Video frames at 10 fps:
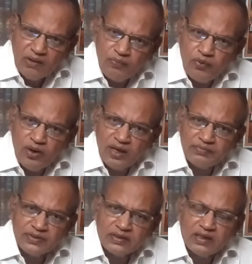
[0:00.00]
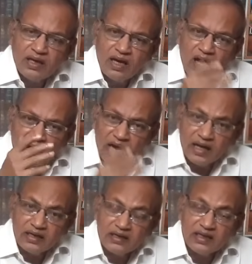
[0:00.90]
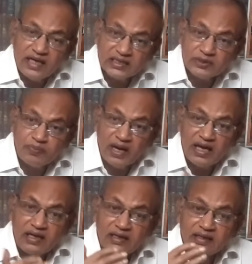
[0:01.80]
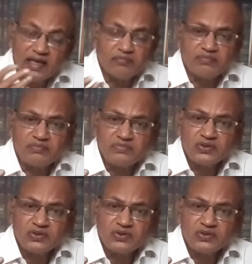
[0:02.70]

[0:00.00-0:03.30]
poems and explained them.